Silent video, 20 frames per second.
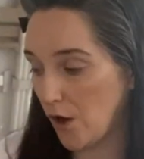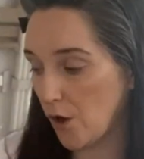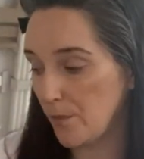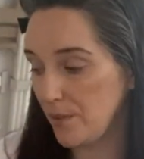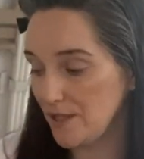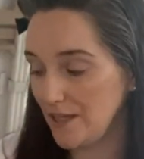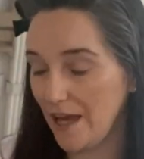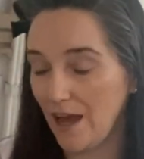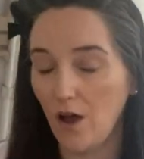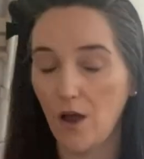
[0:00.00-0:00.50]

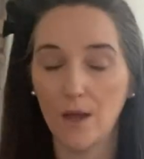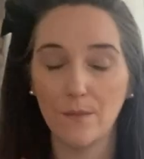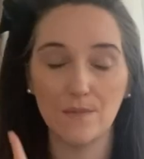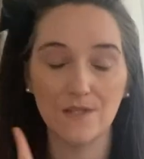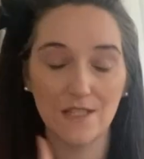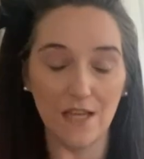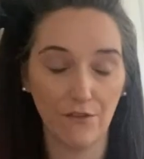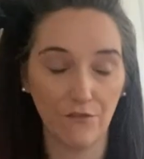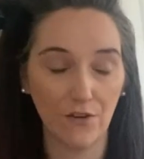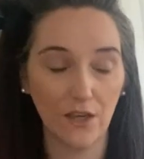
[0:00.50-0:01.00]
But yeah, I'm
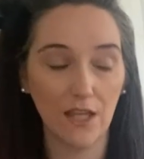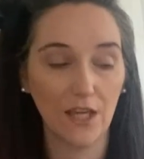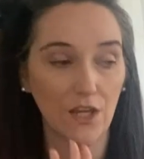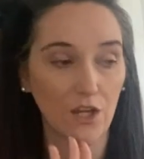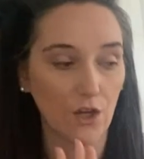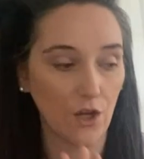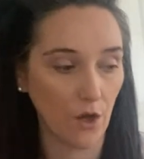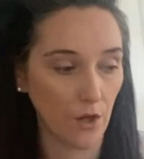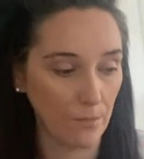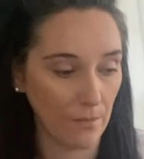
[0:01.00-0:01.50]
definitely going
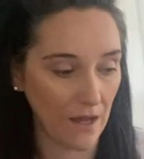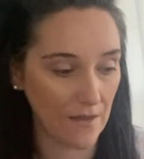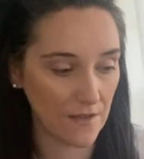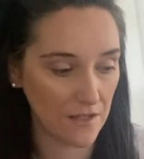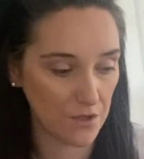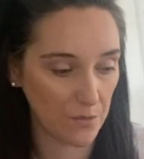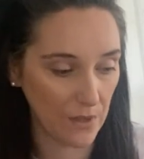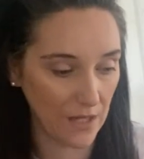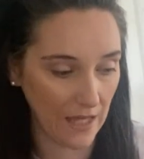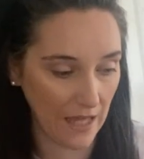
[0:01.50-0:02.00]
to go back
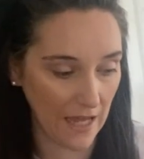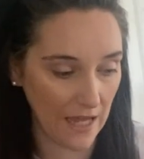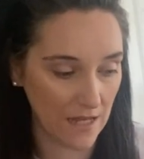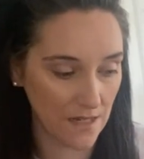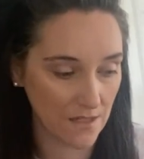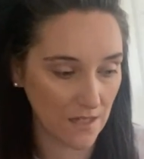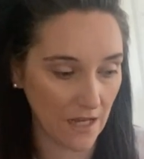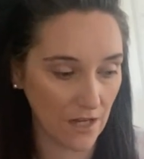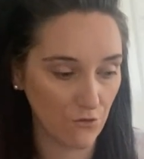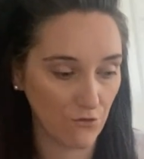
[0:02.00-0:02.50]
this
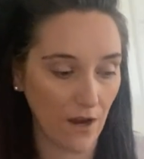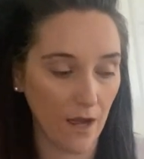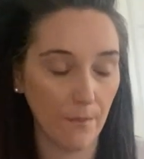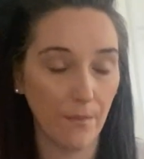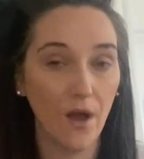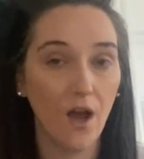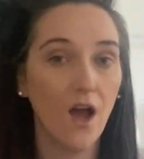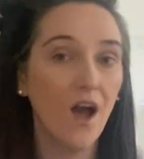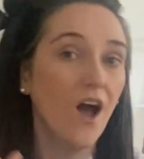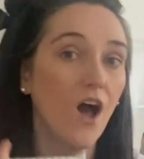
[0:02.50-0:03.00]
weekend and grab
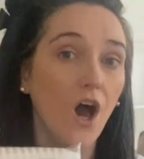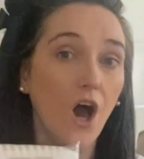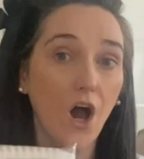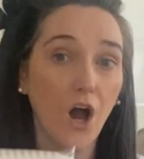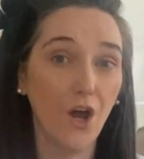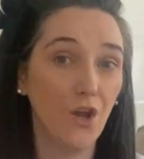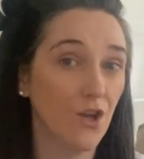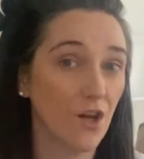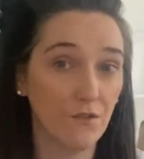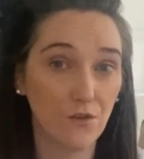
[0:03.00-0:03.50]

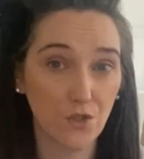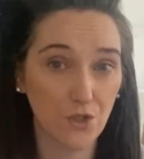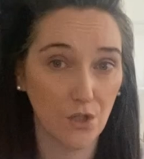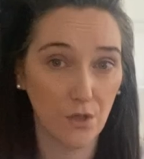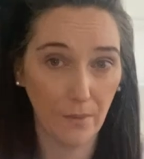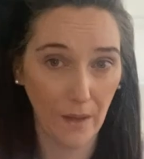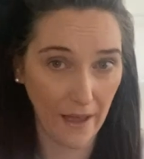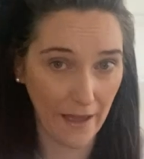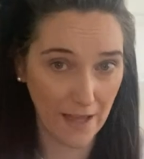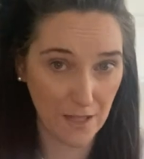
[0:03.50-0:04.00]
another 2
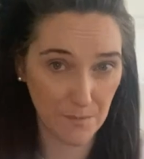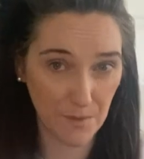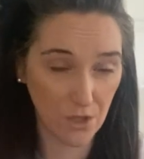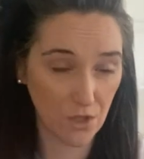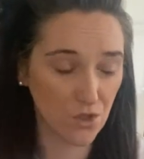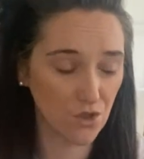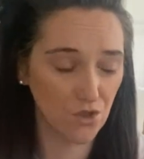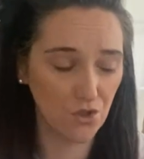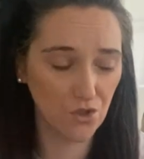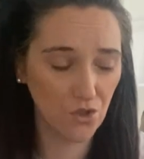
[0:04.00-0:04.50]
pairs,
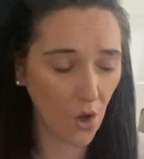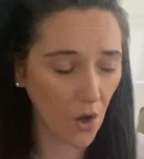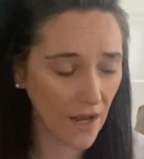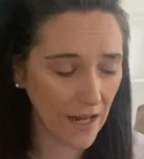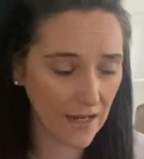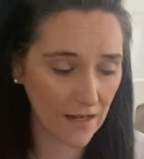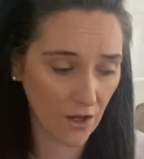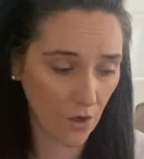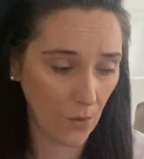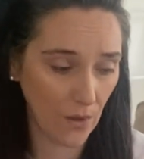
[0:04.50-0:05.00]
because
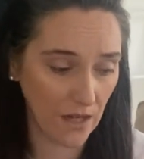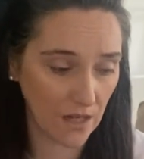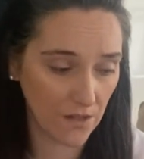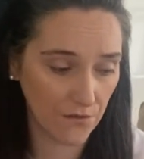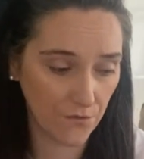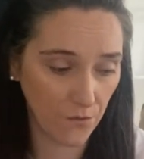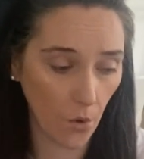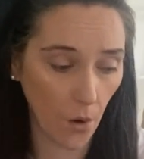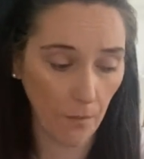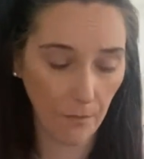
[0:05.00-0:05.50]
9 quid
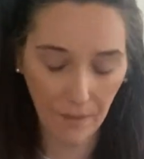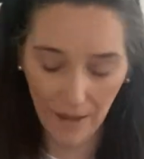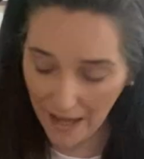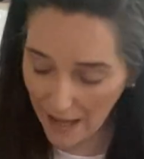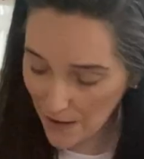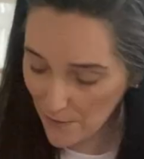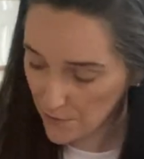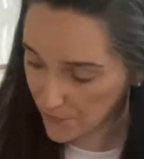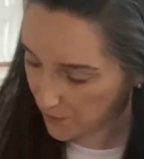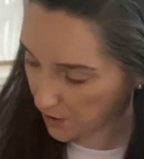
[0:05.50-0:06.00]
for a
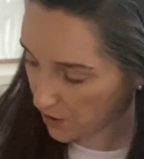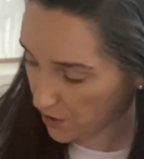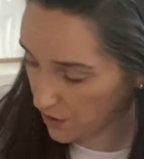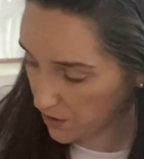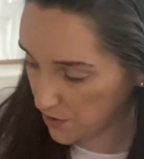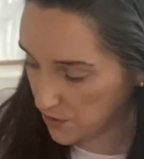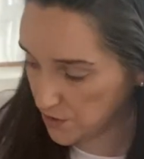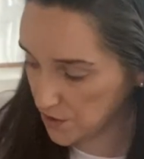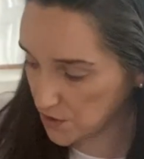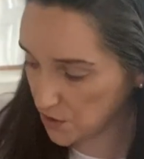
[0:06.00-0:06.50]
pair of
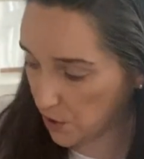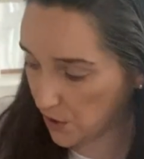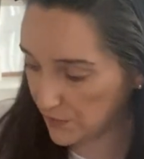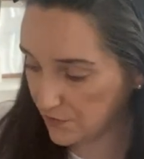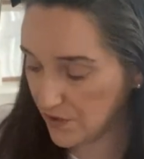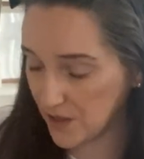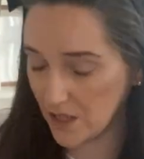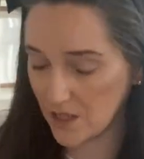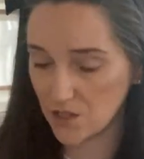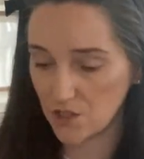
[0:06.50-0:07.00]
curtains I
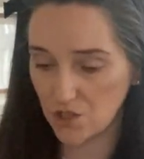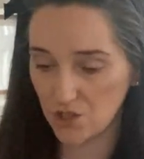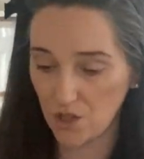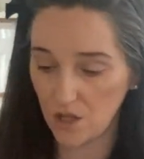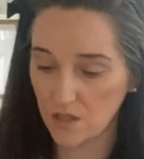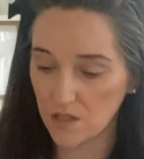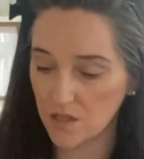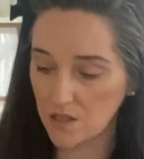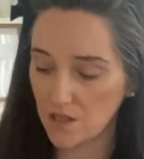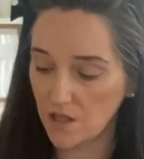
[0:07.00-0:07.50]
think is
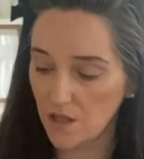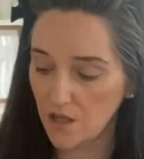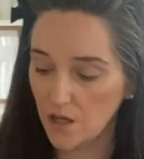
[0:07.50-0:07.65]
just